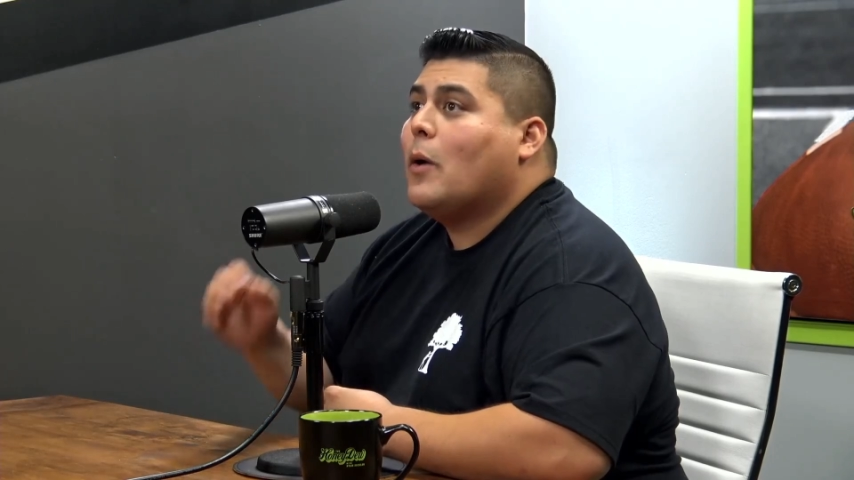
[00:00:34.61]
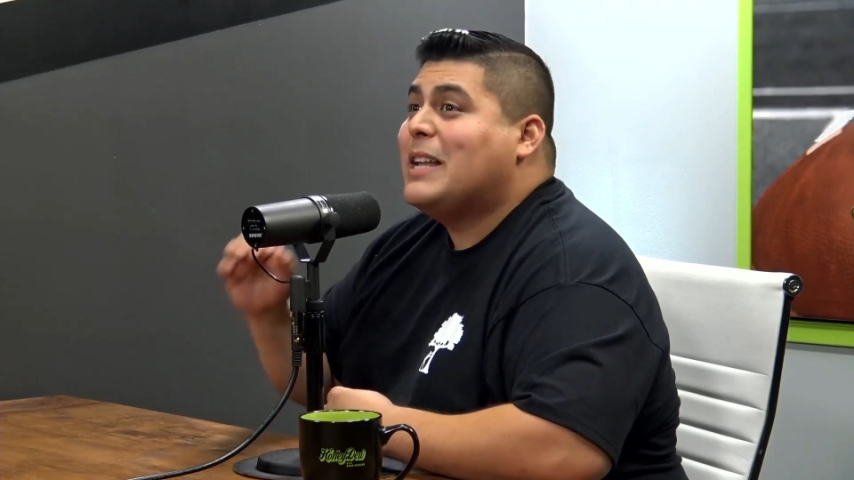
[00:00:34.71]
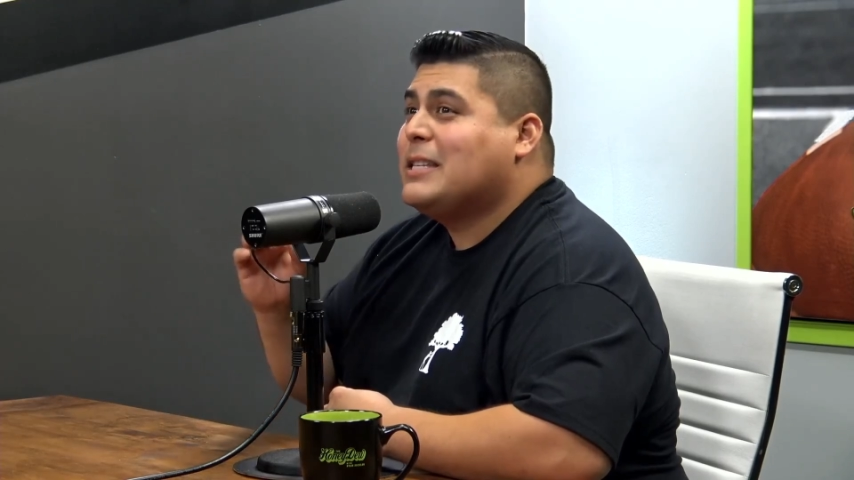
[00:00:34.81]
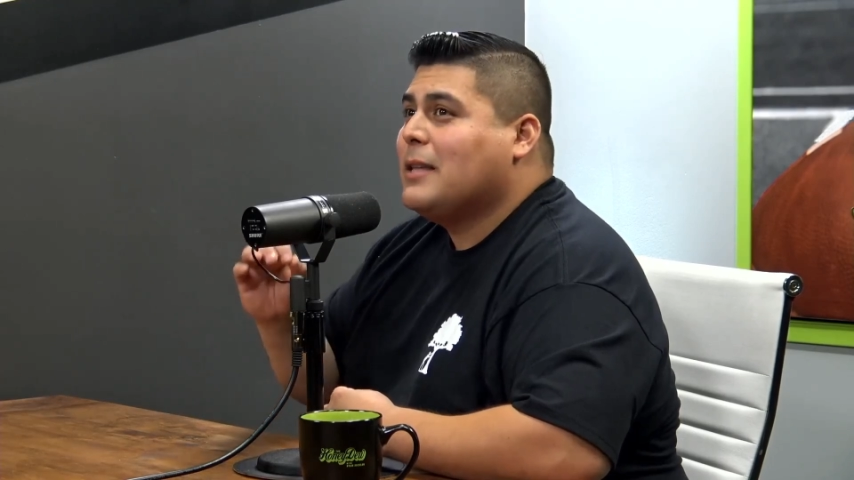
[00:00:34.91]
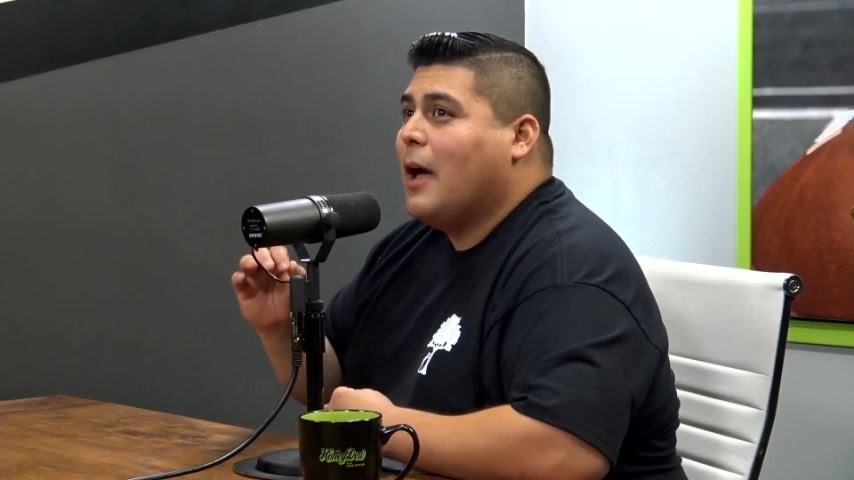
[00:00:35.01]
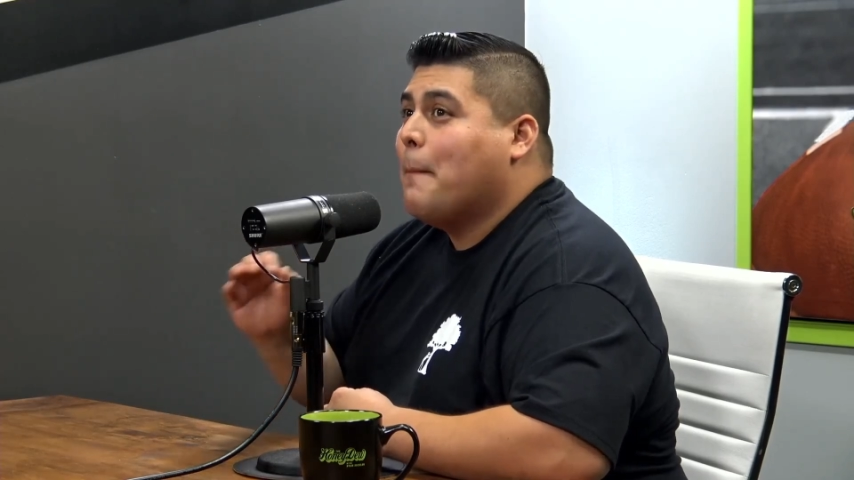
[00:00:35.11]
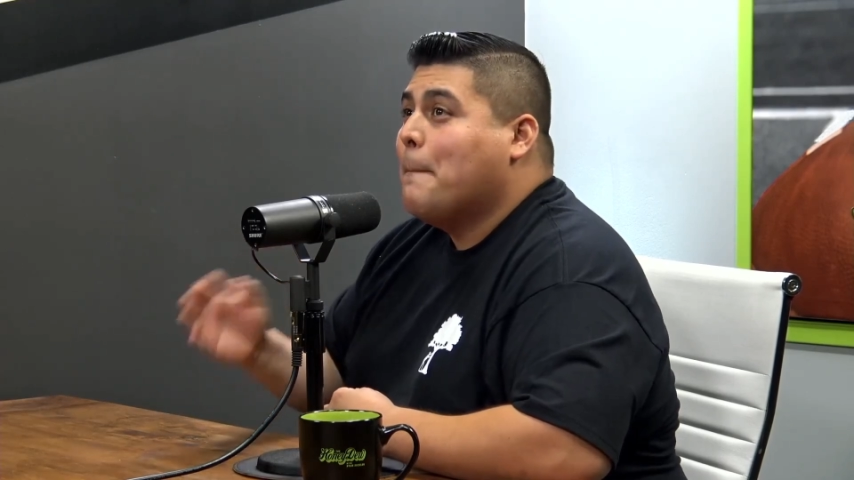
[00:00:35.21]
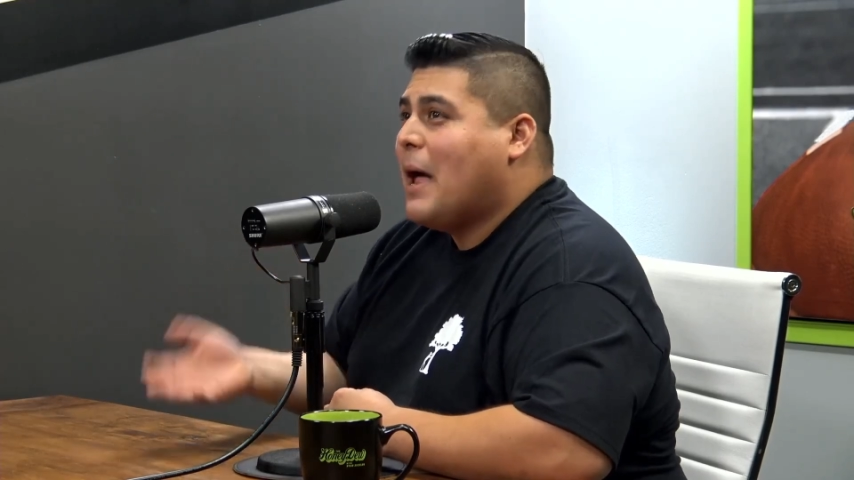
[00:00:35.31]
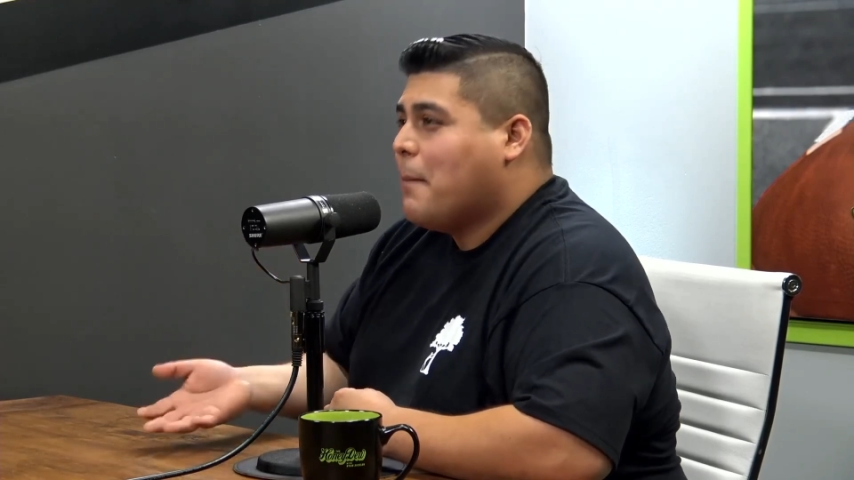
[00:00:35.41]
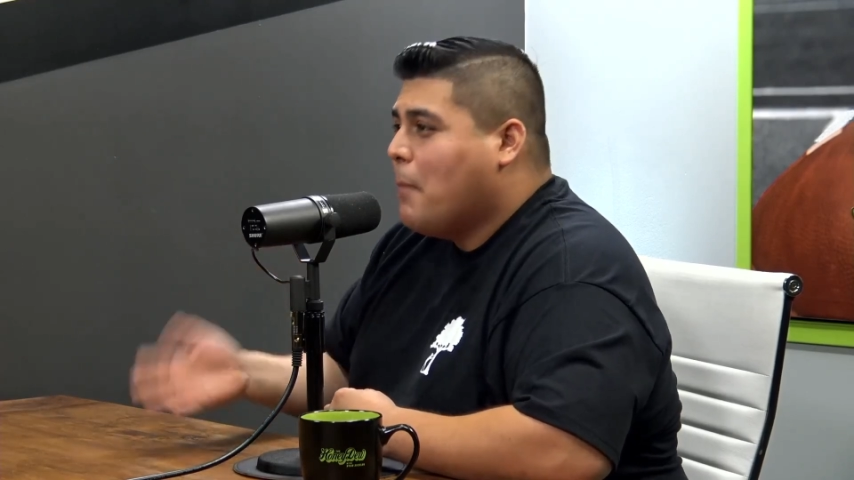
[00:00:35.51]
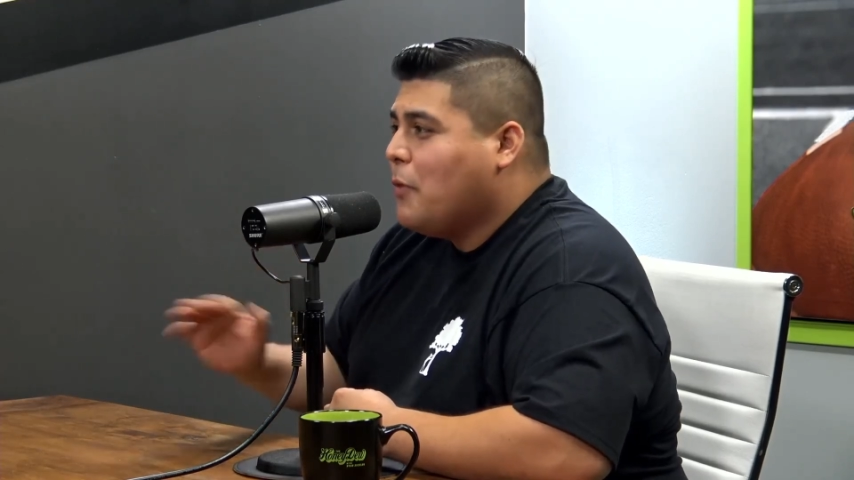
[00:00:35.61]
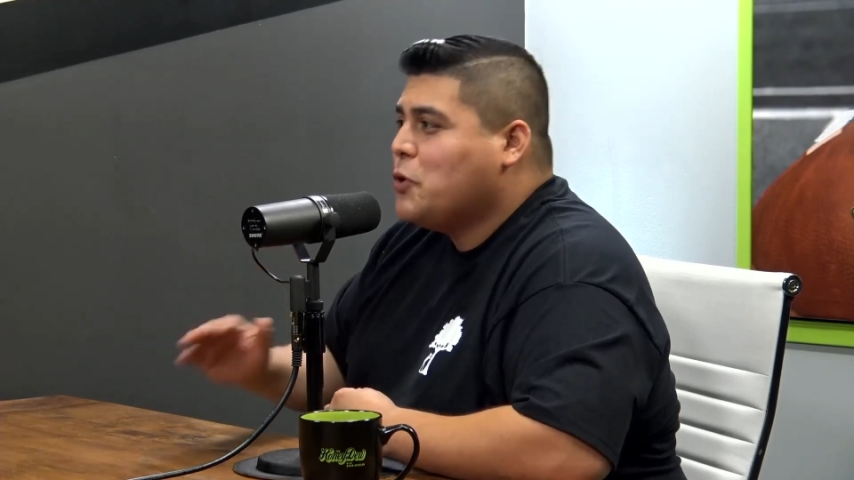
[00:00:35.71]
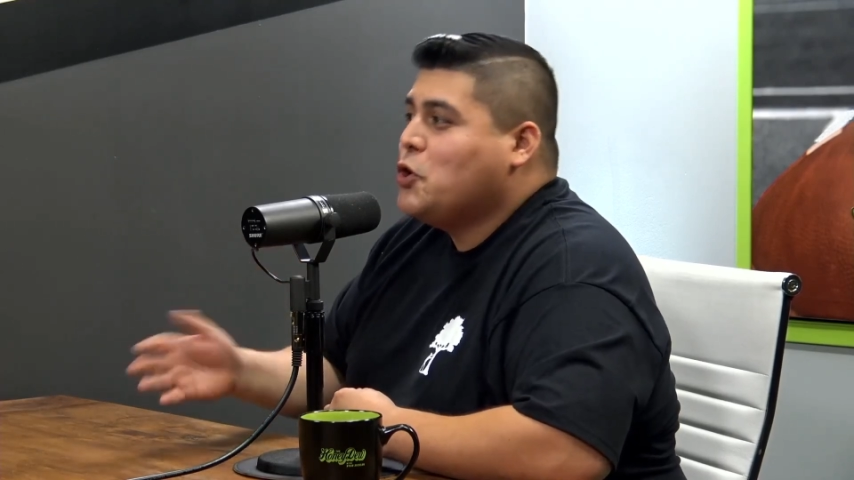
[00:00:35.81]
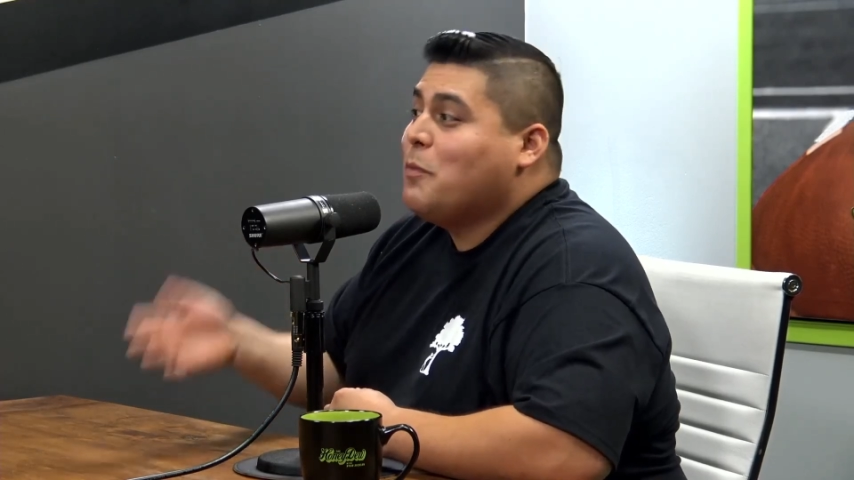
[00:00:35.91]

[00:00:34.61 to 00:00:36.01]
It's about a month or two